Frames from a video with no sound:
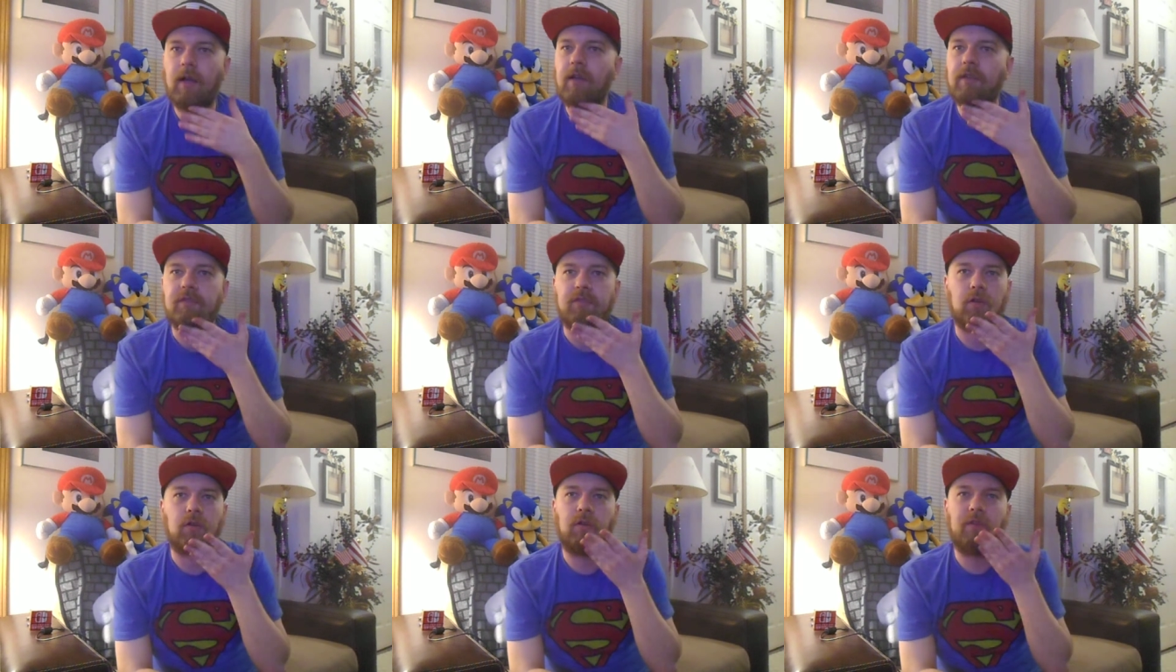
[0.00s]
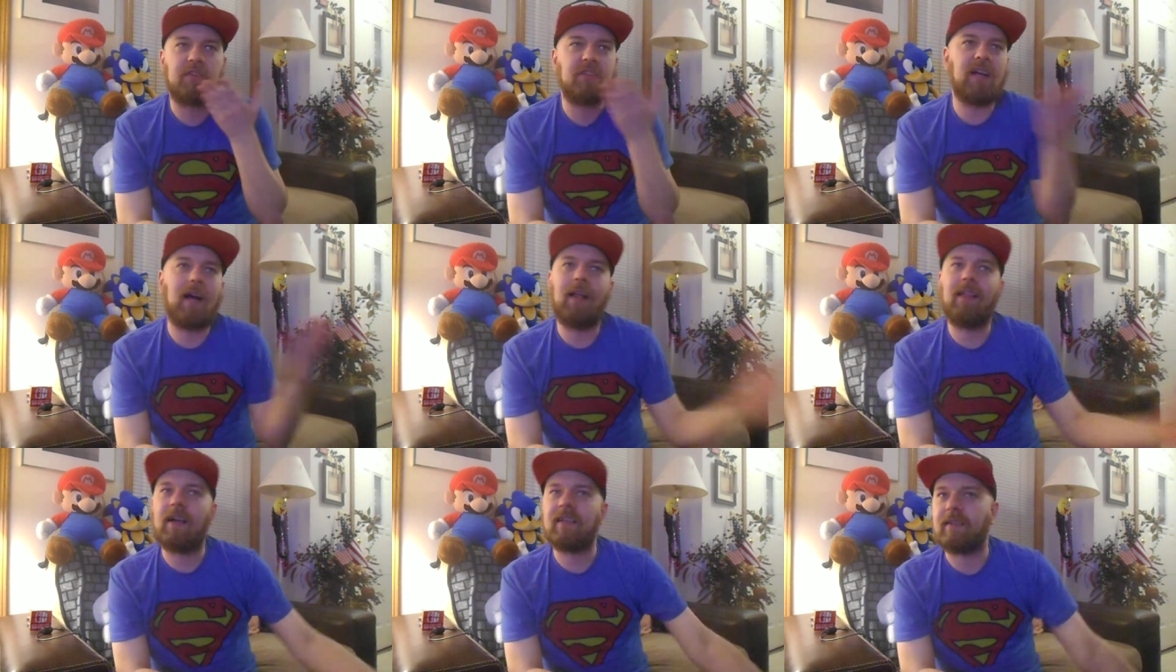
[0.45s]
So there's
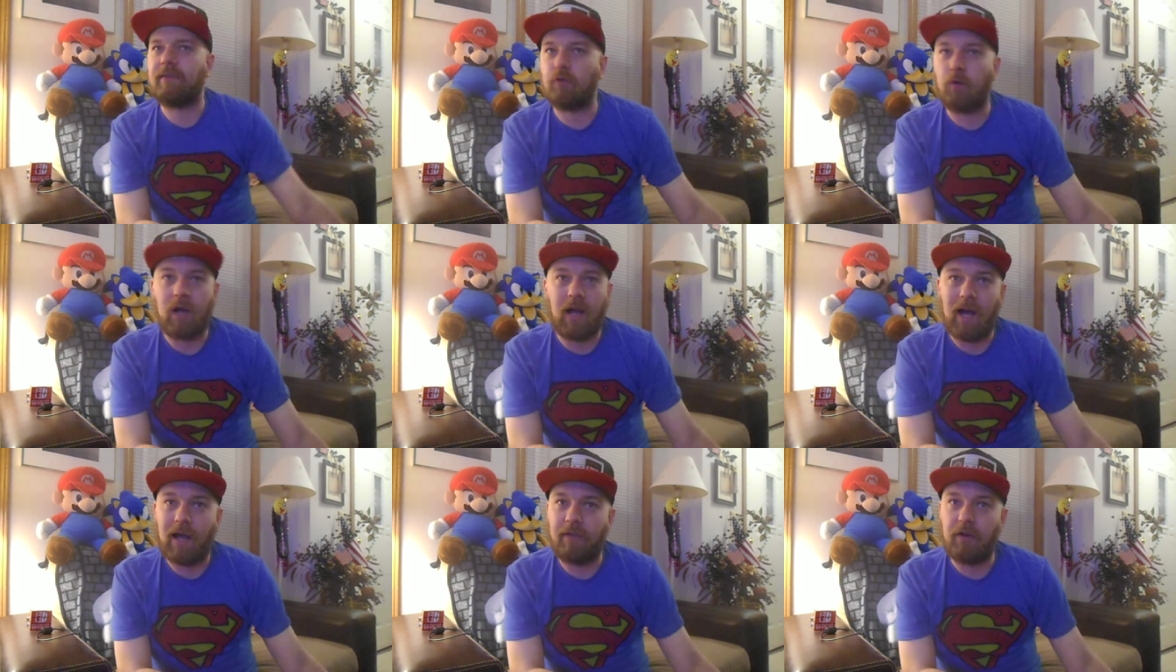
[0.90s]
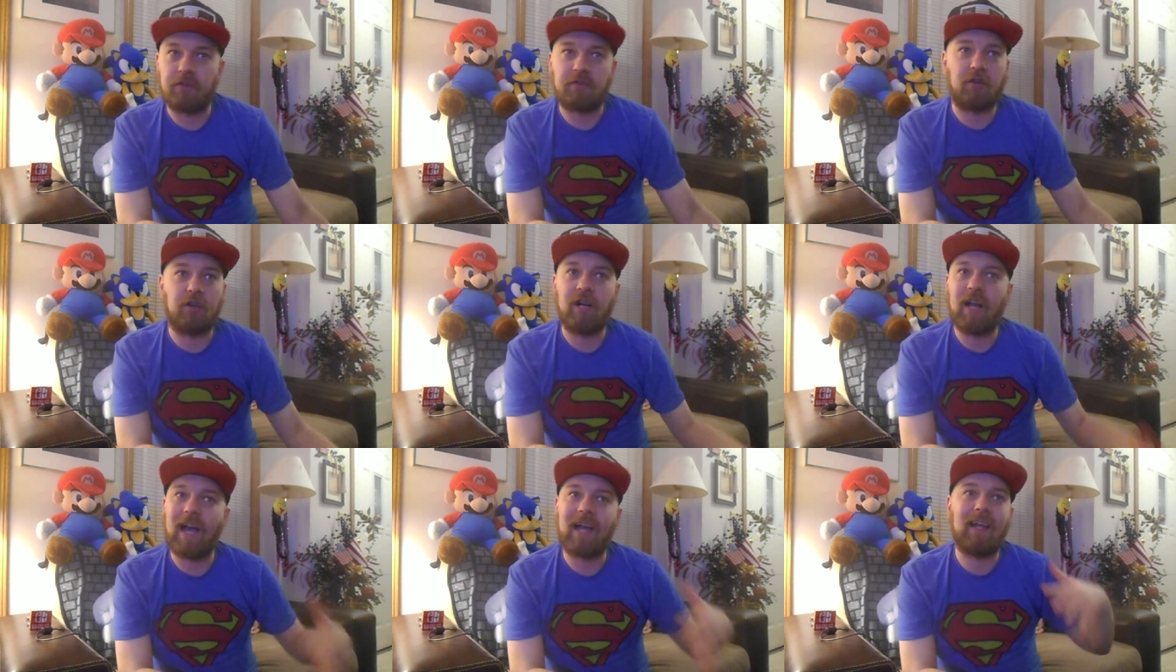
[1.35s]
not a lot of stuff going on there,
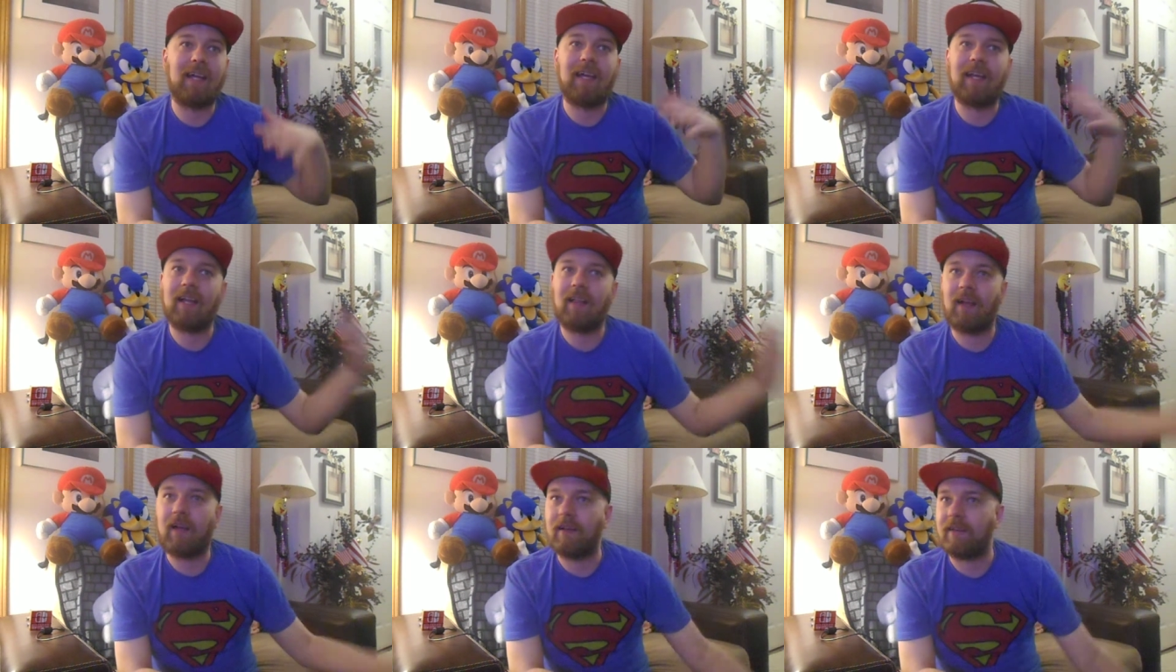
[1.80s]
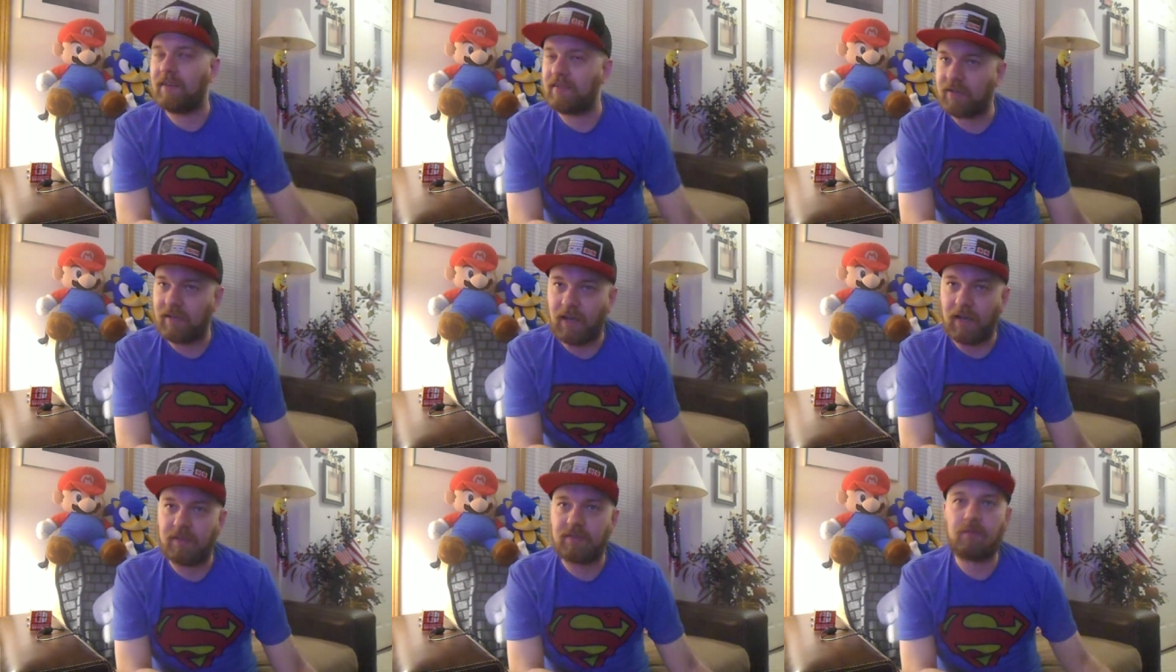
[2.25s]
so you're not going to get a lot of
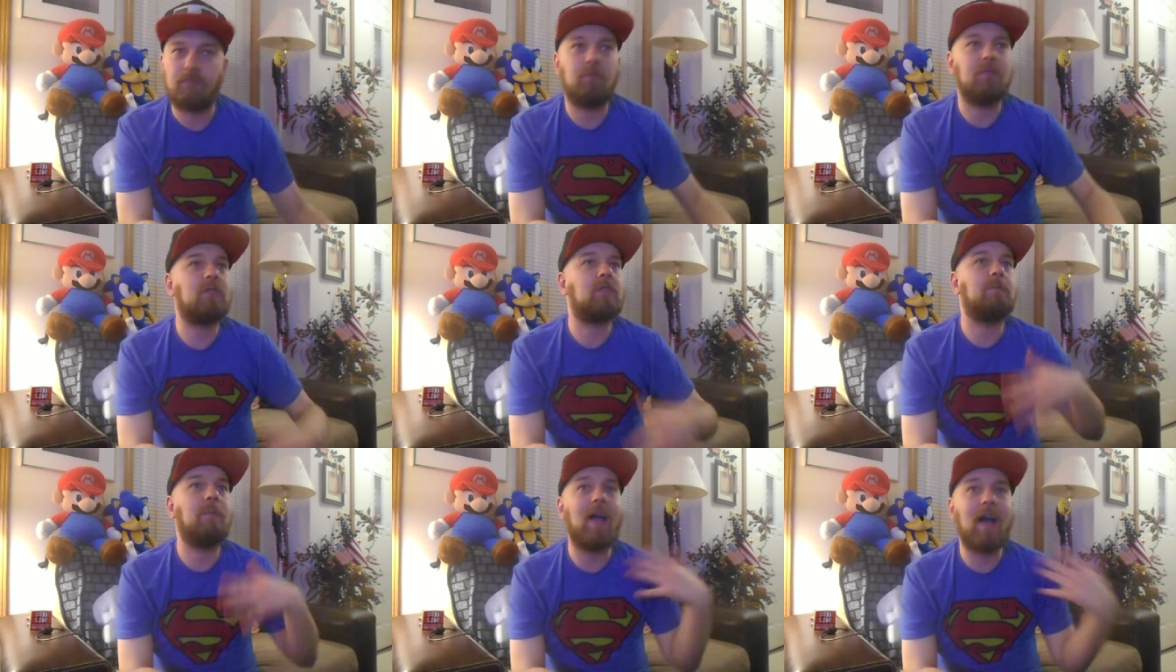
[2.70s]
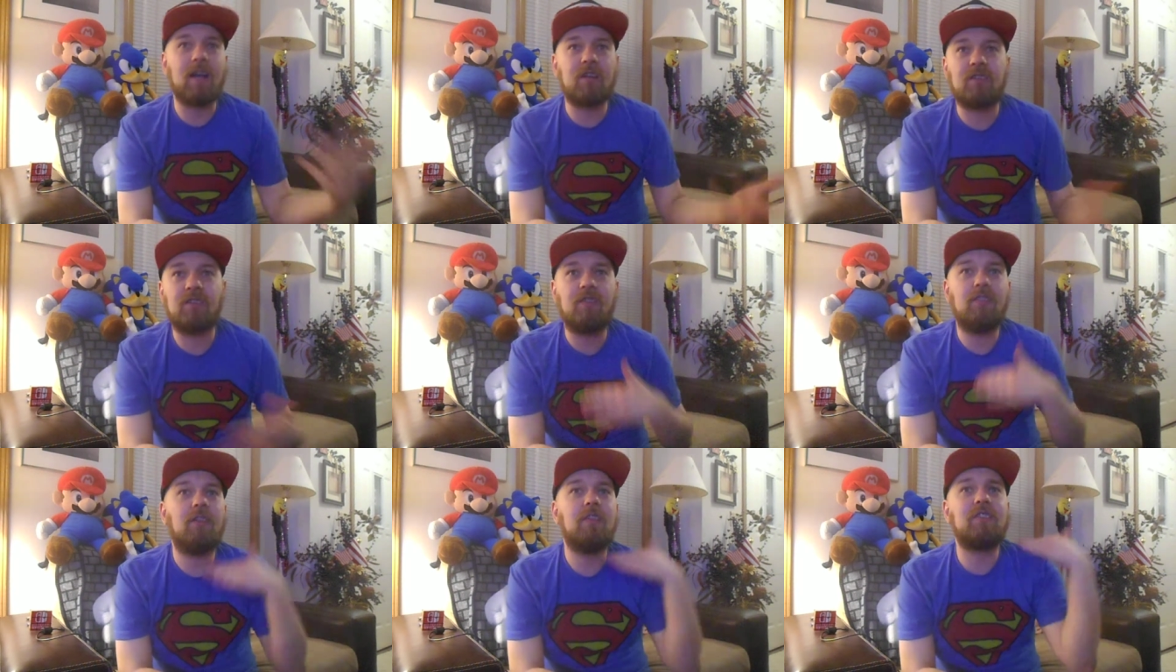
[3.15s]
disconnects. With
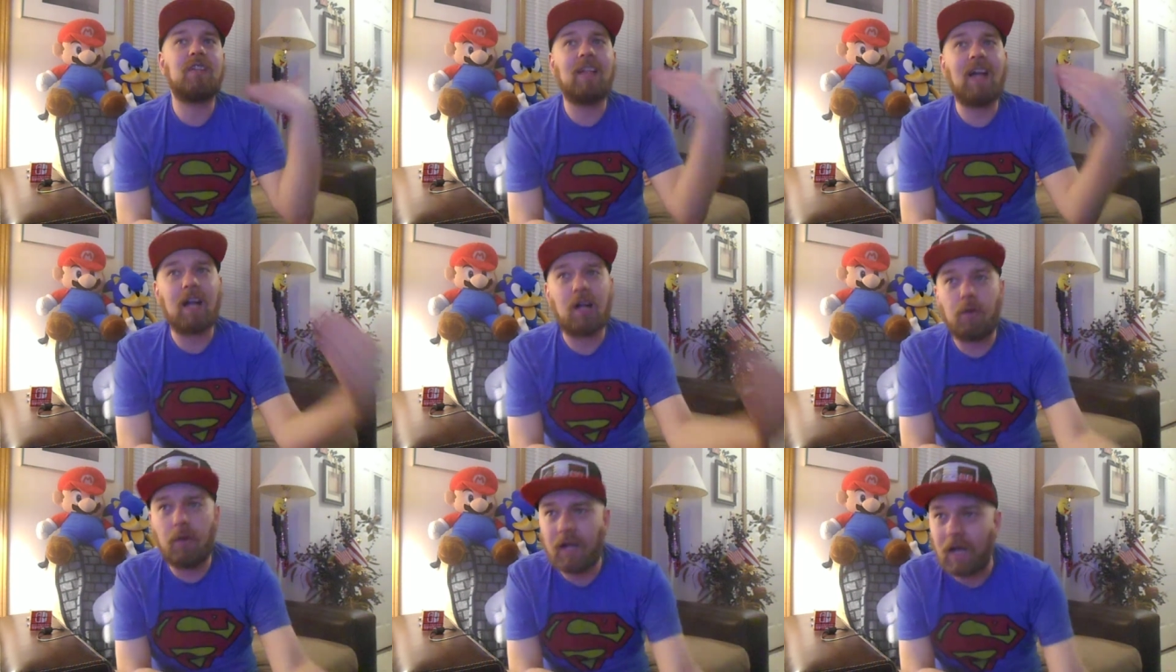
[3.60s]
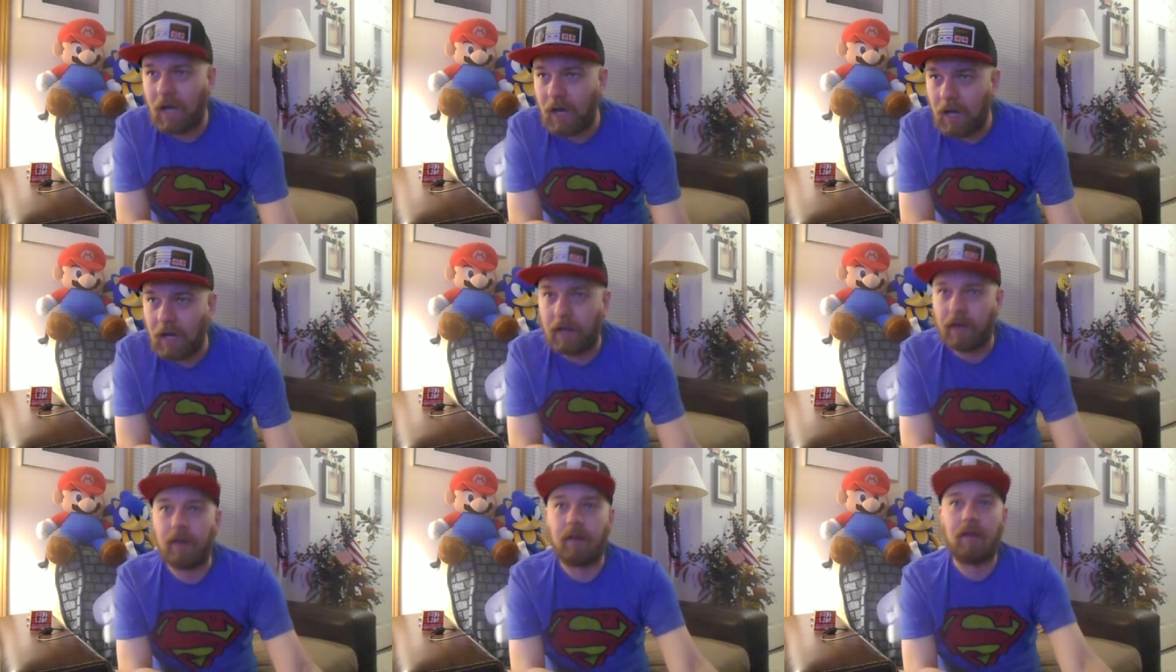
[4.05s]
Smash, there's a lot going
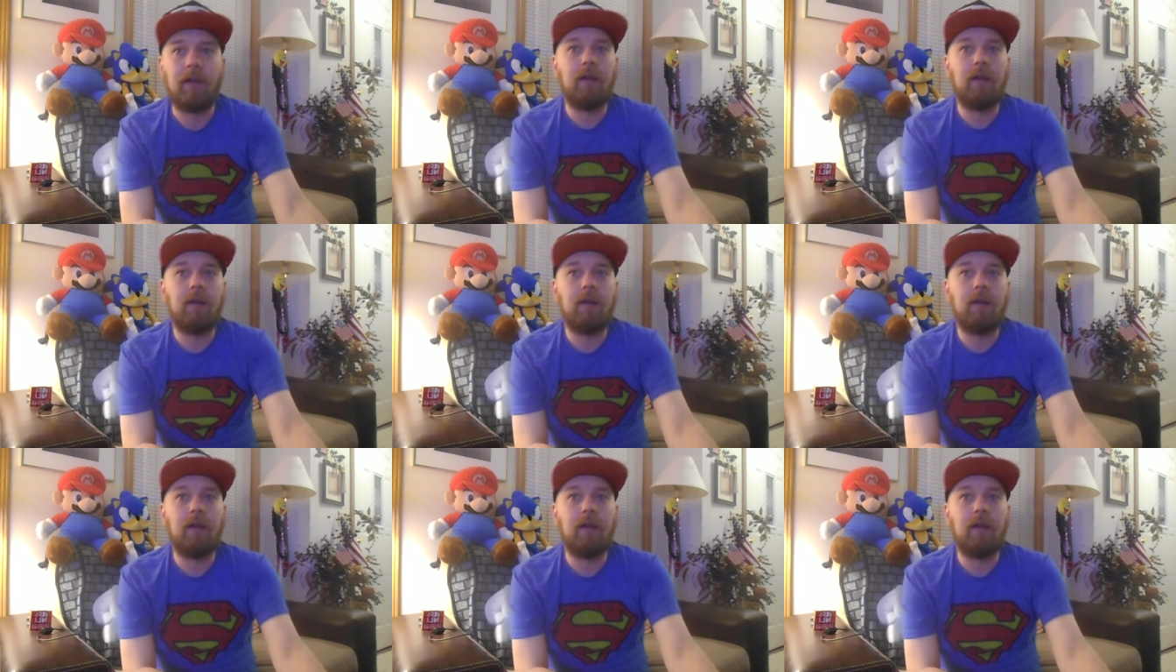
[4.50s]
on.